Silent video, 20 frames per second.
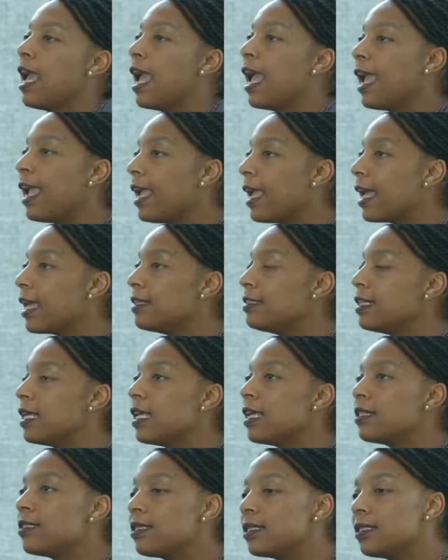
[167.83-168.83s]
And
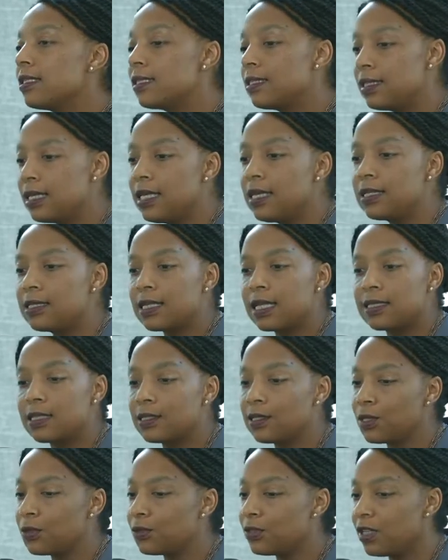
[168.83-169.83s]
it's a disease that's
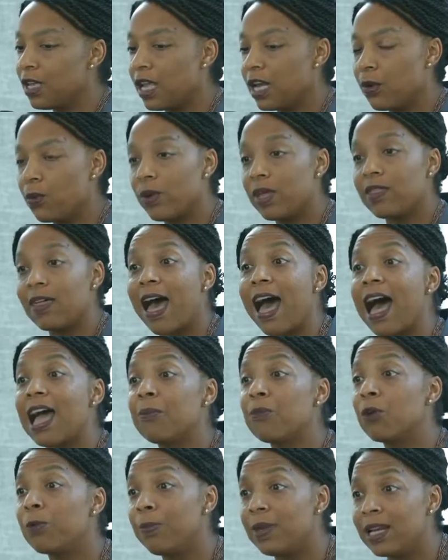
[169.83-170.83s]
associated with high
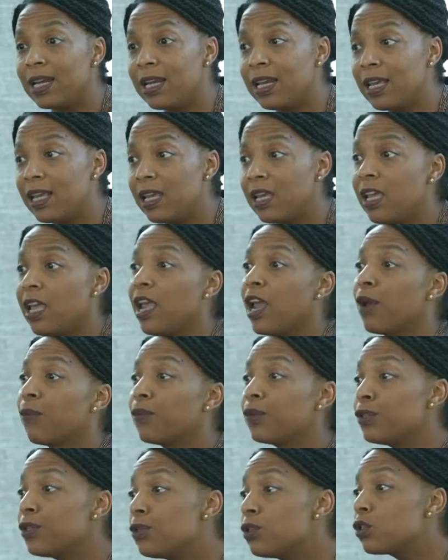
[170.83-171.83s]
morbidity and
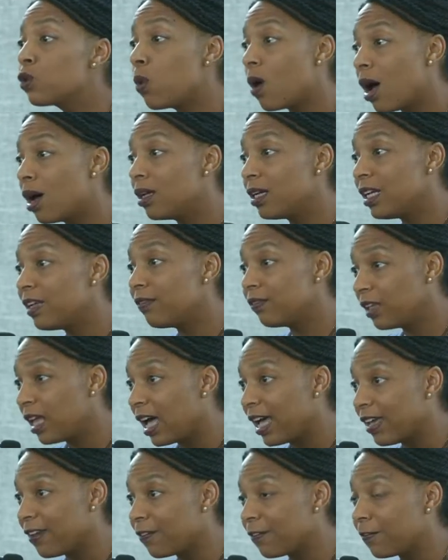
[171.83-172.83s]
reduced quality of
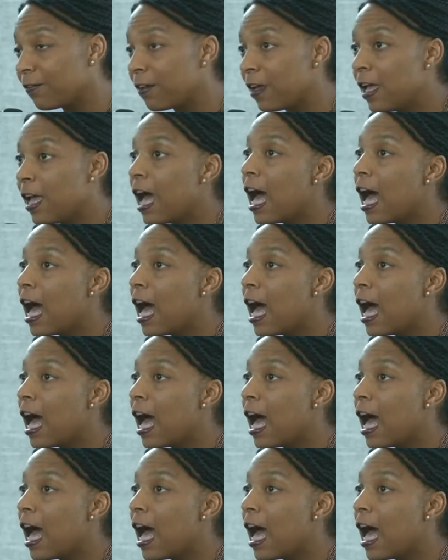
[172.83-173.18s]
life.